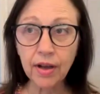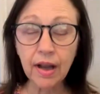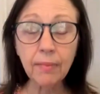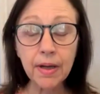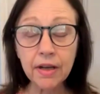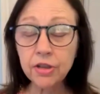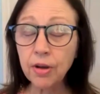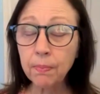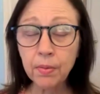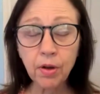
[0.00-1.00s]
And they're like, I
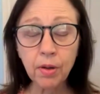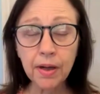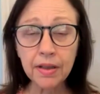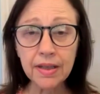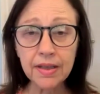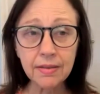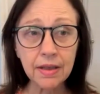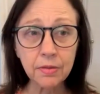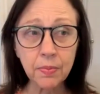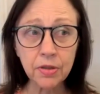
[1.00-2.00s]
mean, I do have people on my
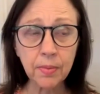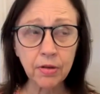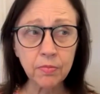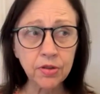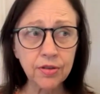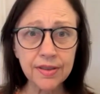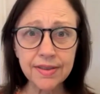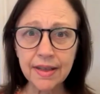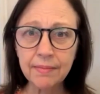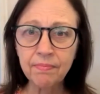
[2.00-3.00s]
list, especially my
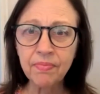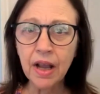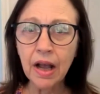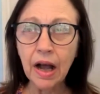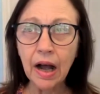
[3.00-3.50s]
homeschool, they say,